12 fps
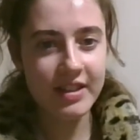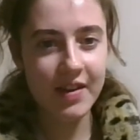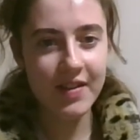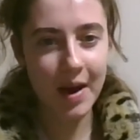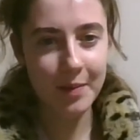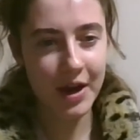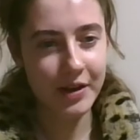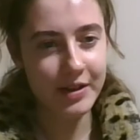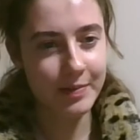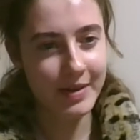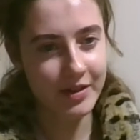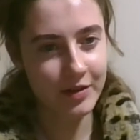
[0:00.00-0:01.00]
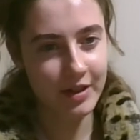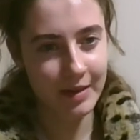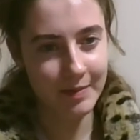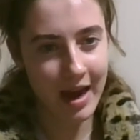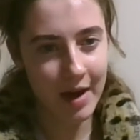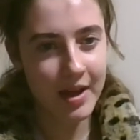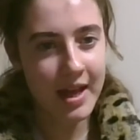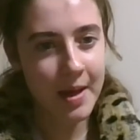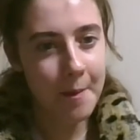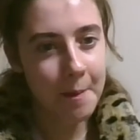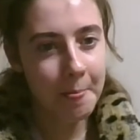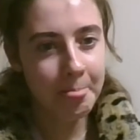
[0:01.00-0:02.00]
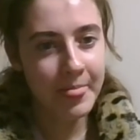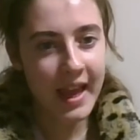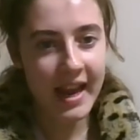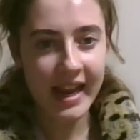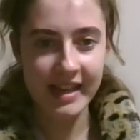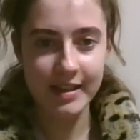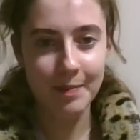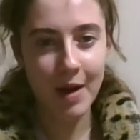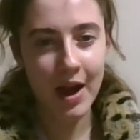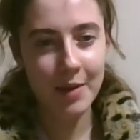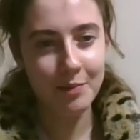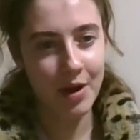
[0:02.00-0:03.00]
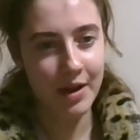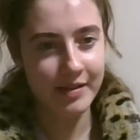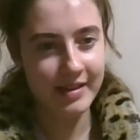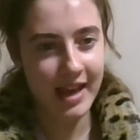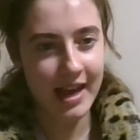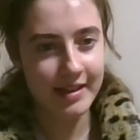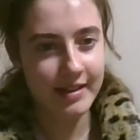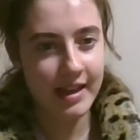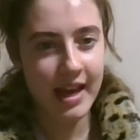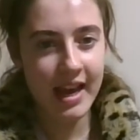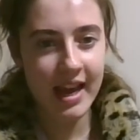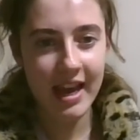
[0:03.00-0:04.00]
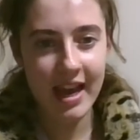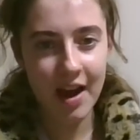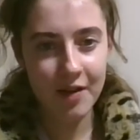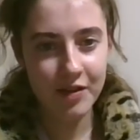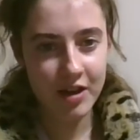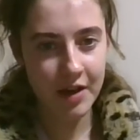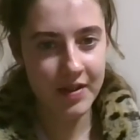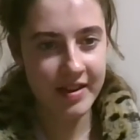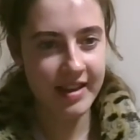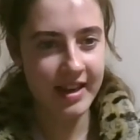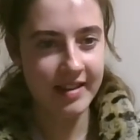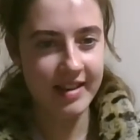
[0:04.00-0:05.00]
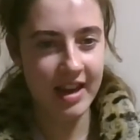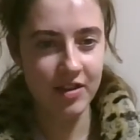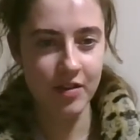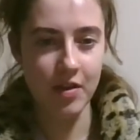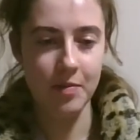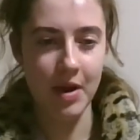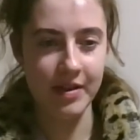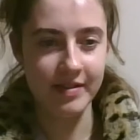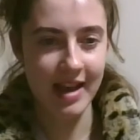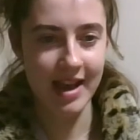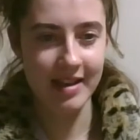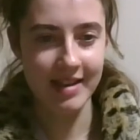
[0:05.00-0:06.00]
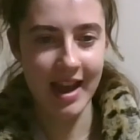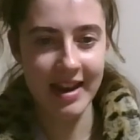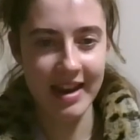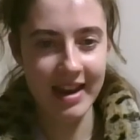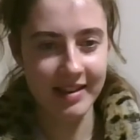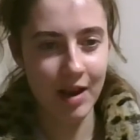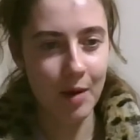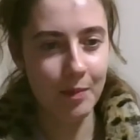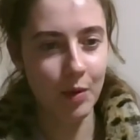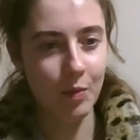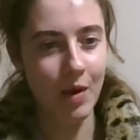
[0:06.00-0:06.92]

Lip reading: The last theory that I'm going to be talking about is the buying process. Here I've shown the six stages of the process, and an